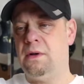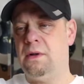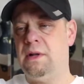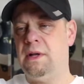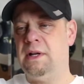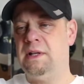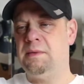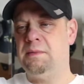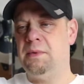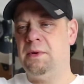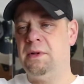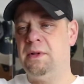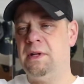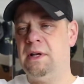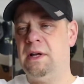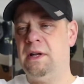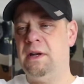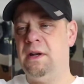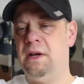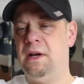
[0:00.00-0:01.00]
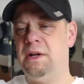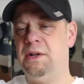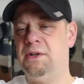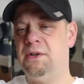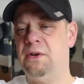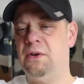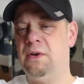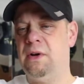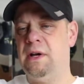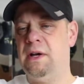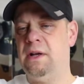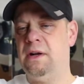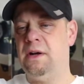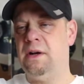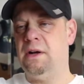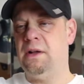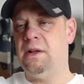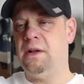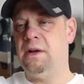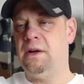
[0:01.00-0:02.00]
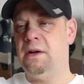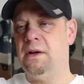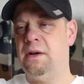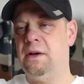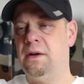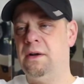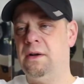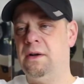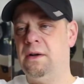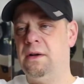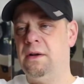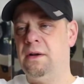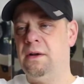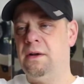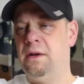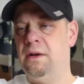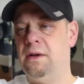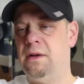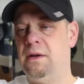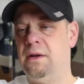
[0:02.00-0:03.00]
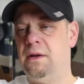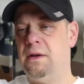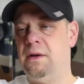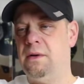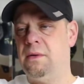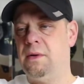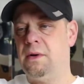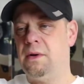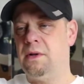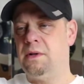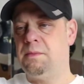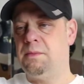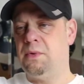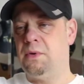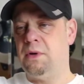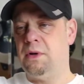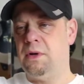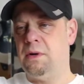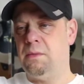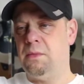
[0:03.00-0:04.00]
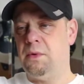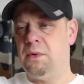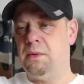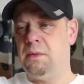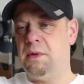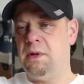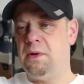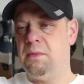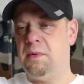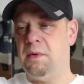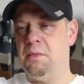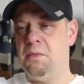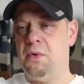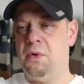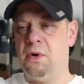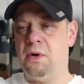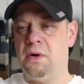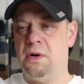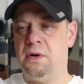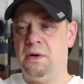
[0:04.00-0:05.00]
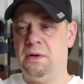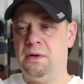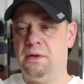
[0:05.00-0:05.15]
Let's put that nitro head on there. And let's pour a little bit more.